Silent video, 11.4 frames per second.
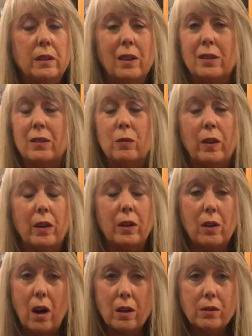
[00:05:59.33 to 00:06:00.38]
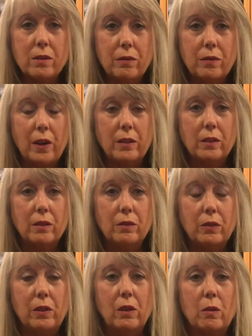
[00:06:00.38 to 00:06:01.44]
It's very cost effective,
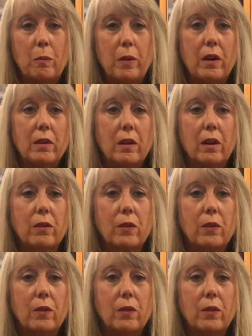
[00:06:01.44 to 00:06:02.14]
compared to other